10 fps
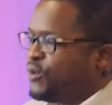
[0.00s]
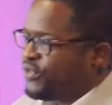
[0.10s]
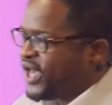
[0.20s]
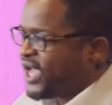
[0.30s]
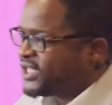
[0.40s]
and
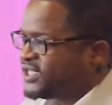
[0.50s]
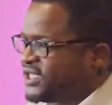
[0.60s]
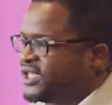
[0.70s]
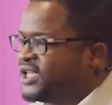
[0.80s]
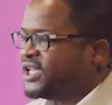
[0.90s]
all
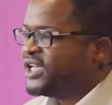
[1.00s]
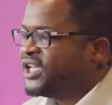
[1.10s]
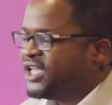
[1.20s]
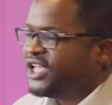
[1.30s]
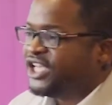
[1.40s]
that
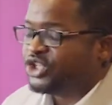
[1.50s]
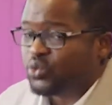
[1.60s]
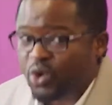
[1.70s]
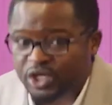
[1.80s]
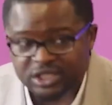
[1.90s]

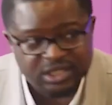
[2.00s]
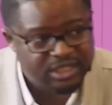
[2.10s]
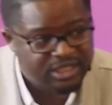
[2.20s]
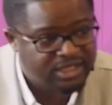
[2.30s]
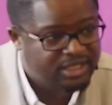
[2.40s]
is
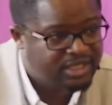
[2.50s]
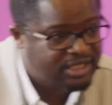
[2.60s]
what?